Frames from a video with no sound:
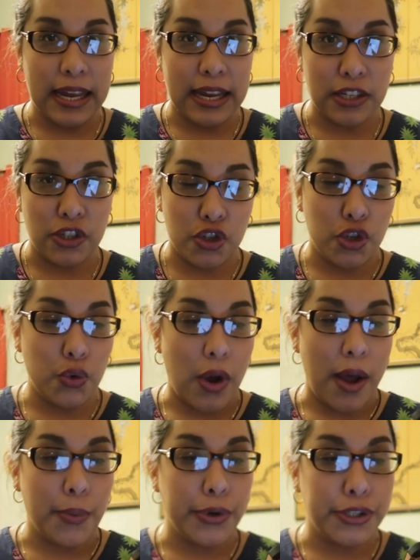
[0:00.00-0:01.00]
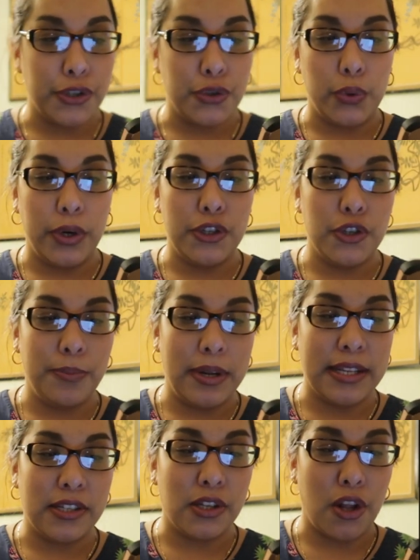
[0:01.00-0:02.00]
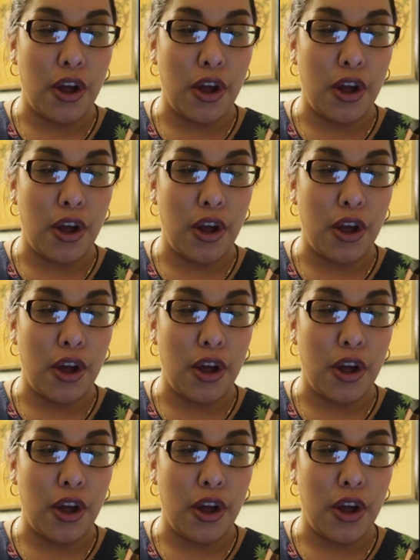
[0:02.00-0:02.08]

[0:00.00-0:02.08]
It is 2 hours and 22 minutes